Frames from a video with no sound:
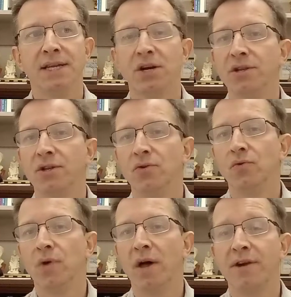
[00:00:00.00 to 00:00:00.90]
turned
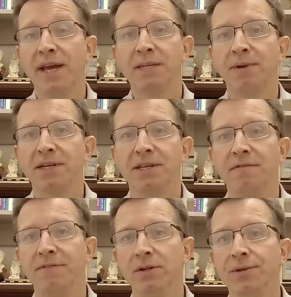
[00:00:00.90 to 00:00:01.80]
to other experts in the
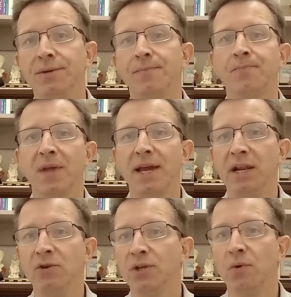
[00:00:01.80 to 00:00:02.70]
field, and I
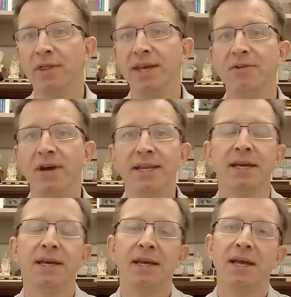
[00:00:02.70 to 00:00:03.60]
looked at what they'd read
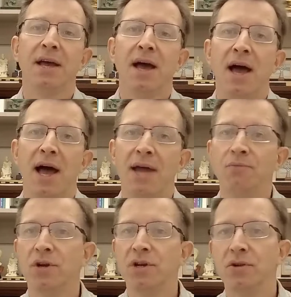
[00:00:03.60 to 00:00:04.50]
and
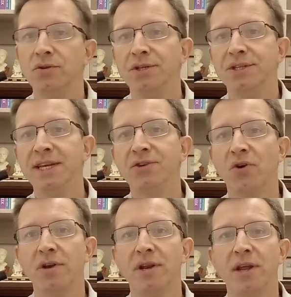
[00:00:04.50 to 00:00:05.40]
what conclusions they'd
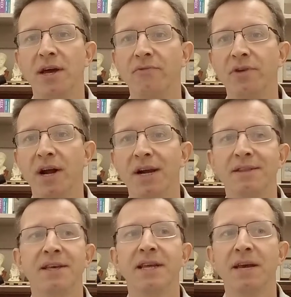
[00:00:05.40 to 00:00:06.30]
drawn regarding
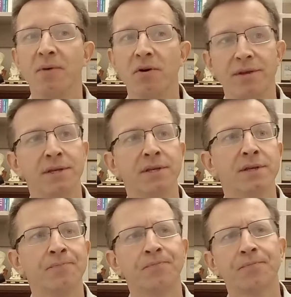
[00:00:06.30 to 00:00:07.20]
this
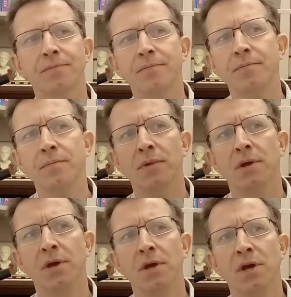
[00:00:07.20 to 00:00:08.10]
hypothesis.
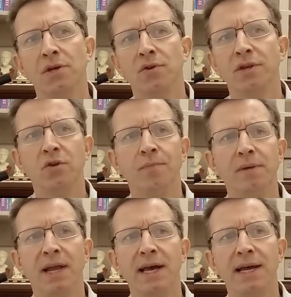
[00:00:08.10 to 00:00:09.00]
So the two people
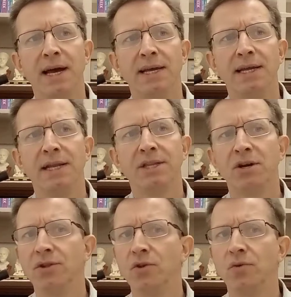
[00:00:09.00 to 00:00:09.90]
I turned
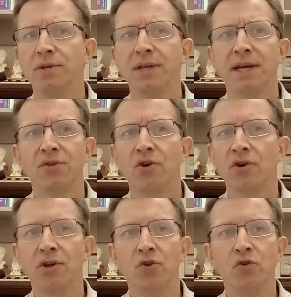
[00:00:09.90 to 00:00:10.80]
to was
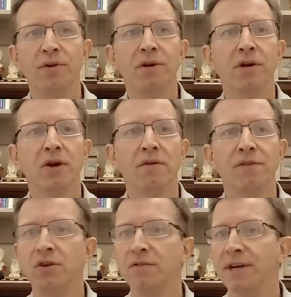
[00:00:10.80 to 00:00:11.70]
Traugott Huber of the
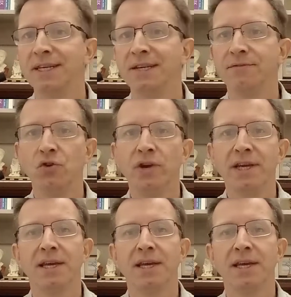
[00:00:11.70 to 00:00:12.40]
University of Zurich